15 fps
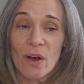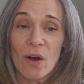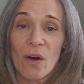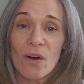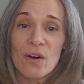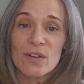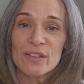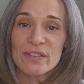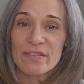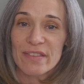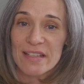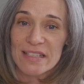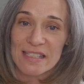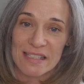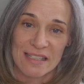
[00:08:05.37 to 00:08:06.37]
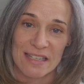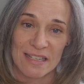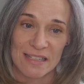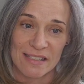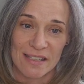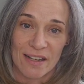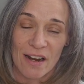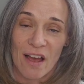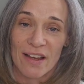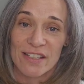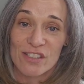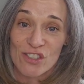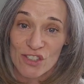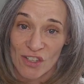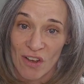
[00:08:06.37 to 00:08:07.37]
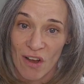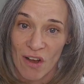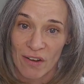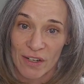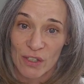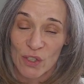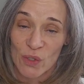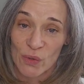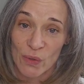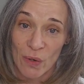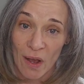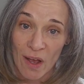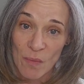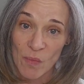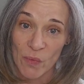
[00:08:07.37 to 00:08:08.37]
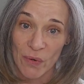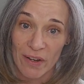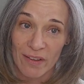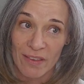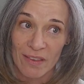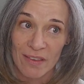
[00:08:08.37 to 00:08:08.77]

all of these things that I saw and grew up with,